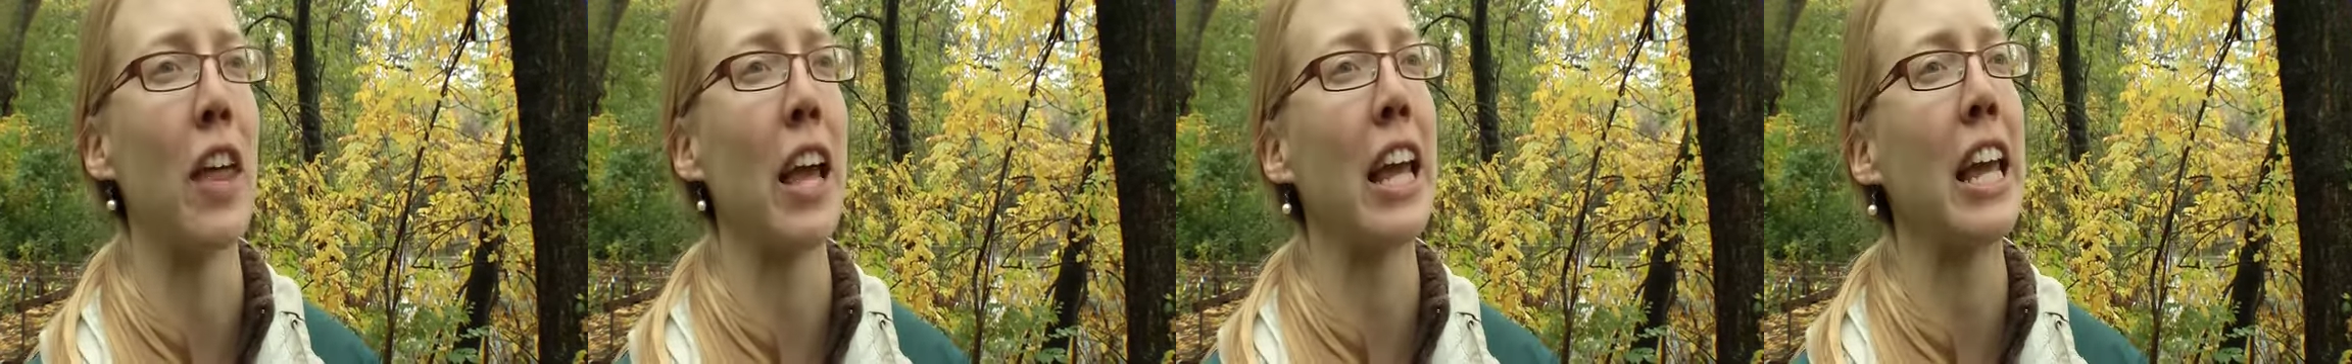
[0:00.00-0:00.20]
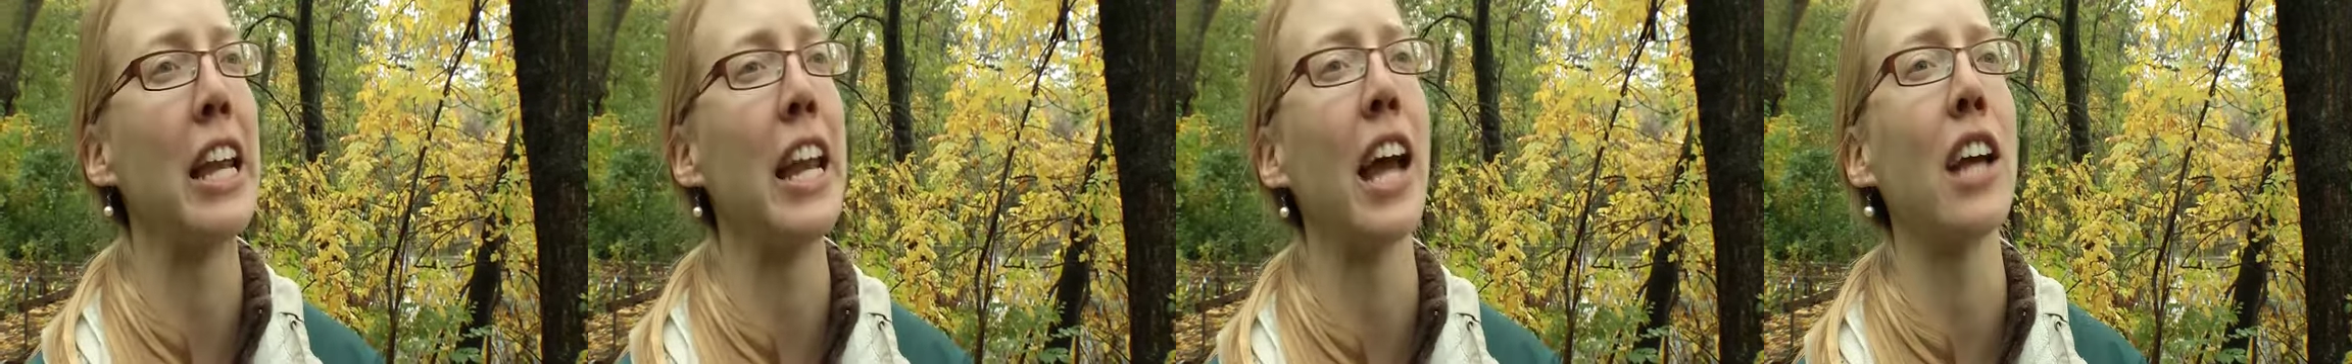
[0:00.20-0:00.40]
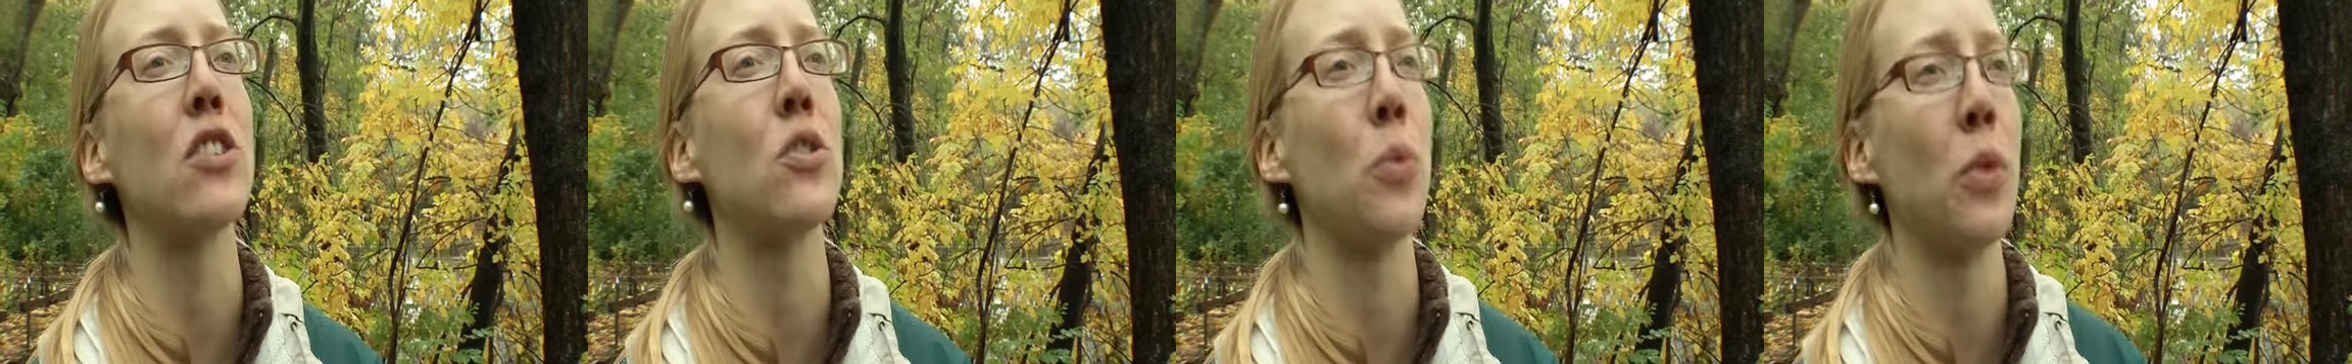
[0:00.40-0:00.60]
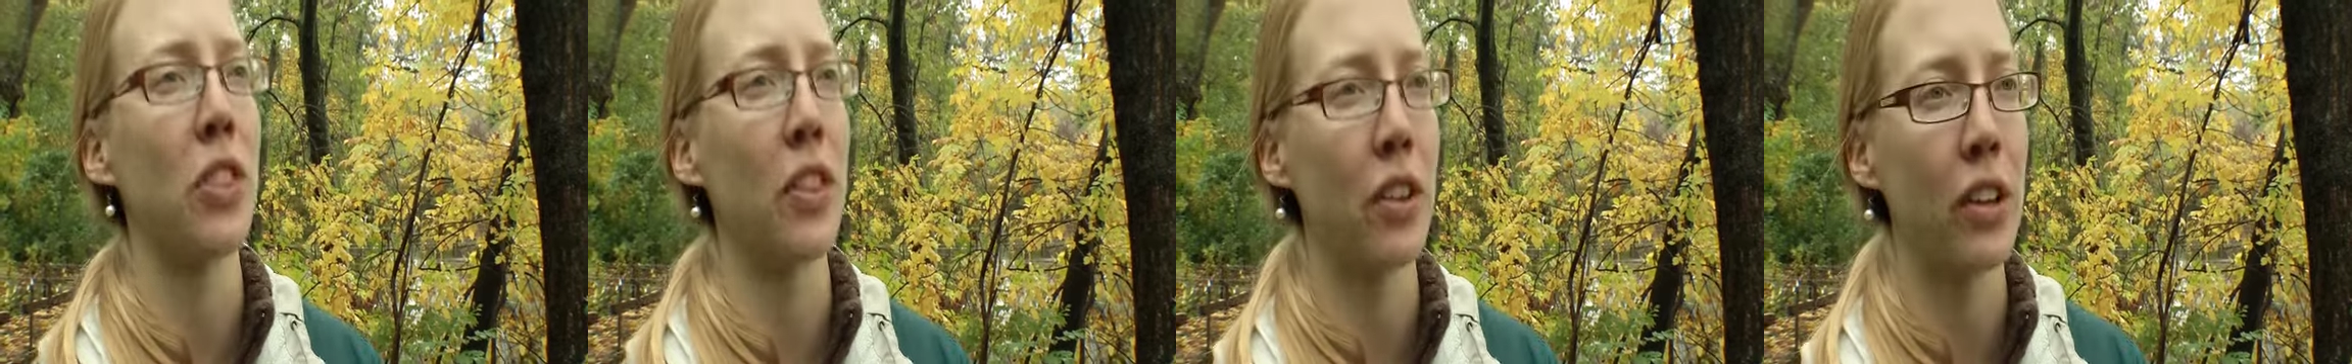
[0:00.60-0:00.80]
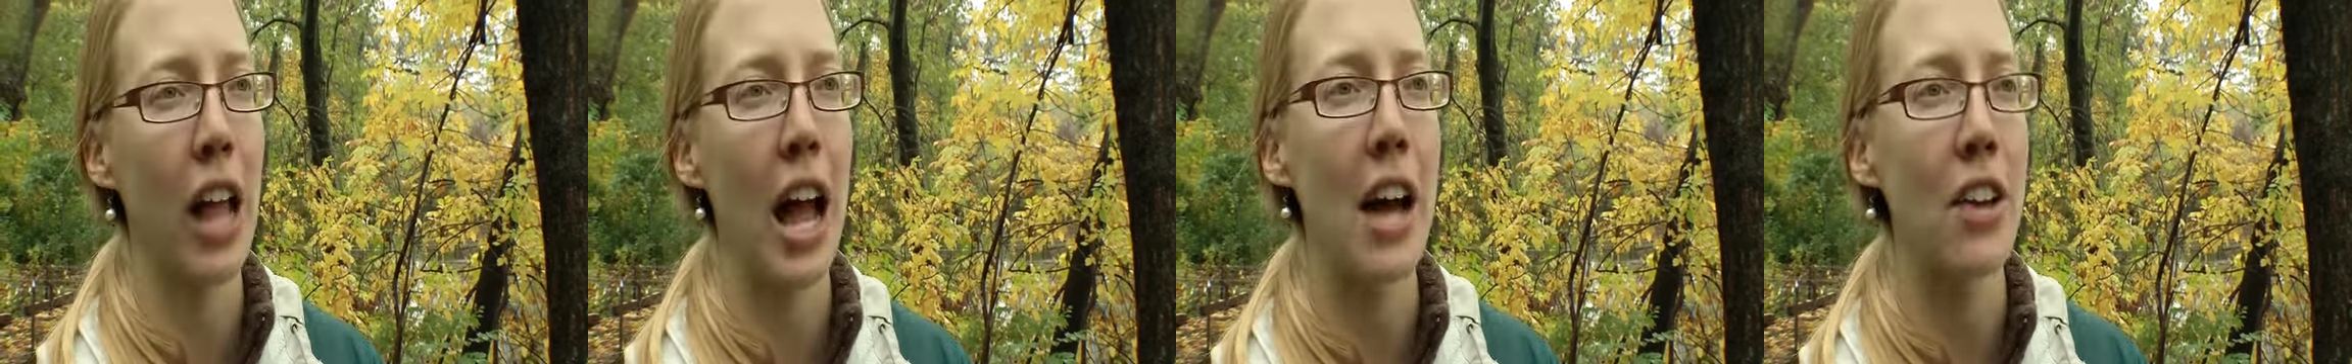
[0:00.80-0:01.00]
that connects with
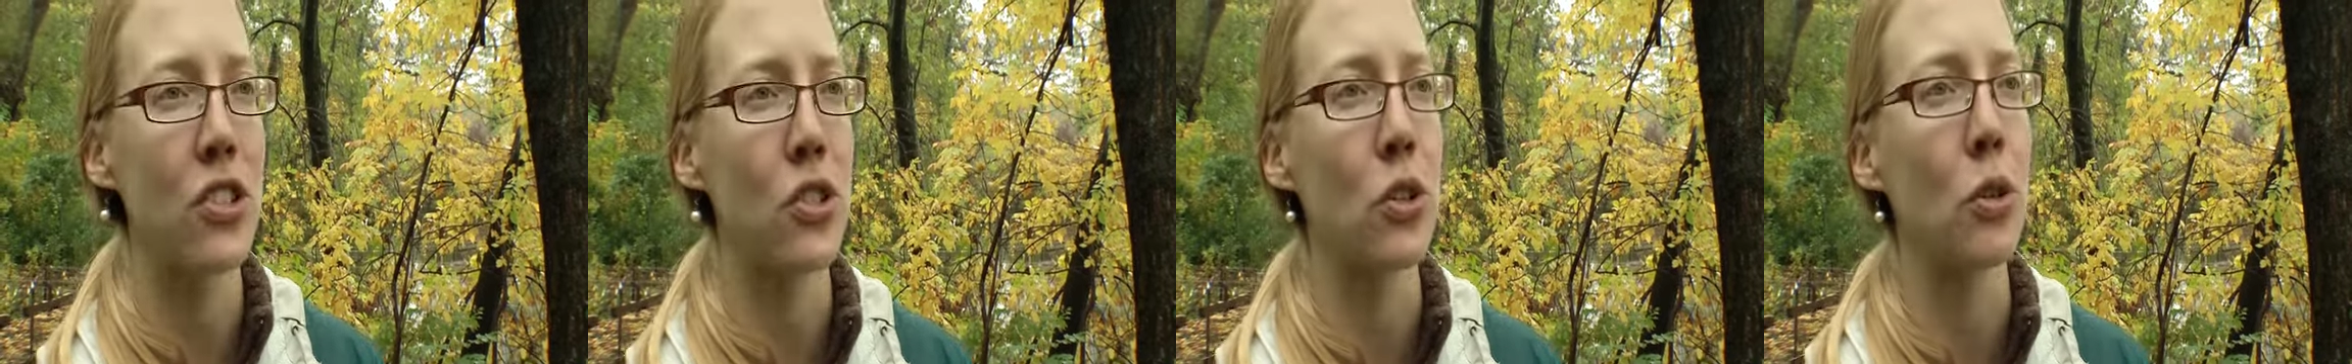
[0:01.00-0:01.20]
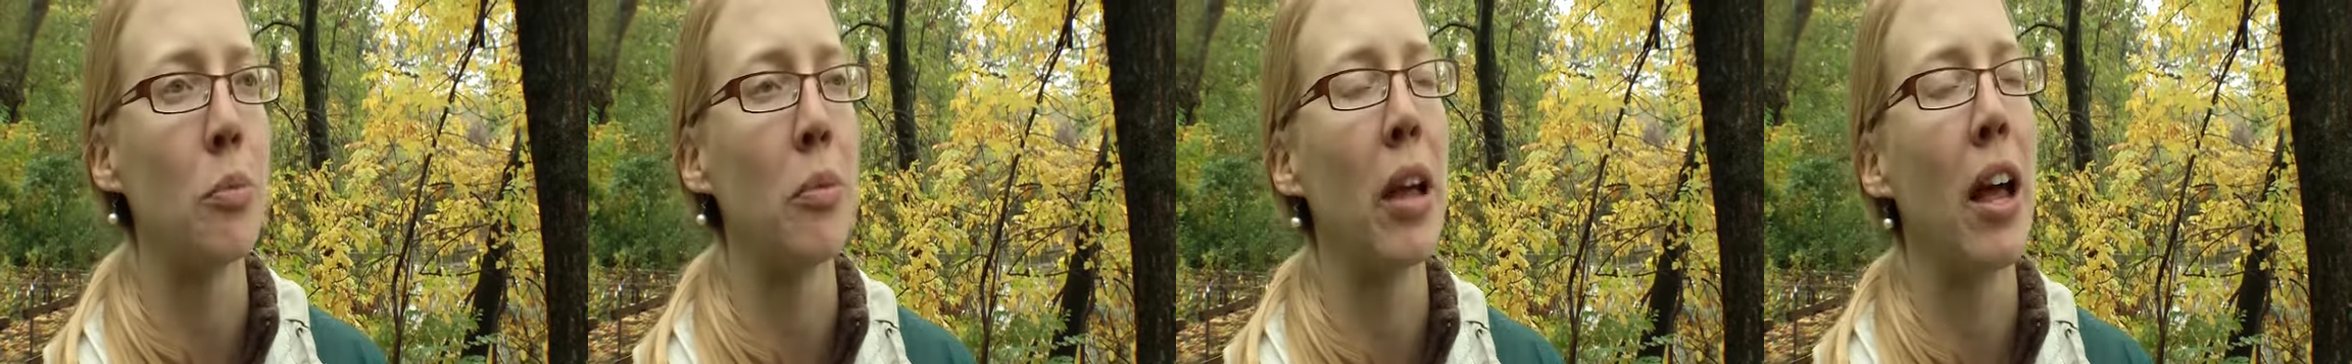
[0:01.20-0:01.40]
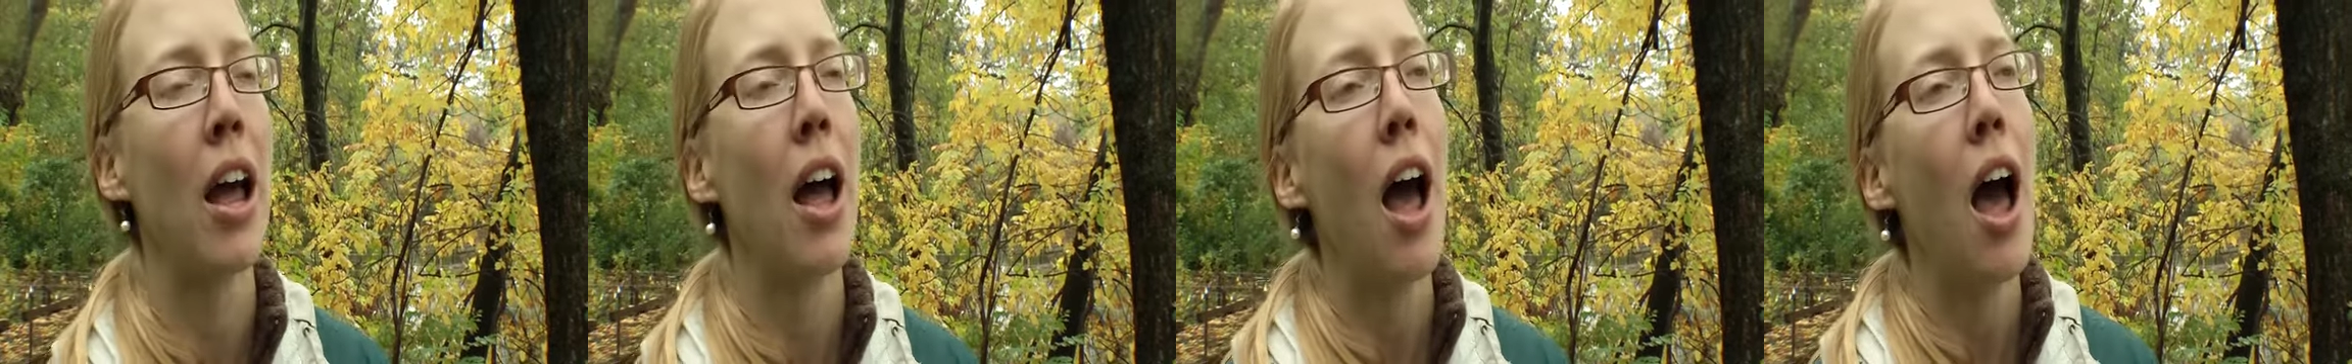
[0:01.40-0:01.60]
the classroom.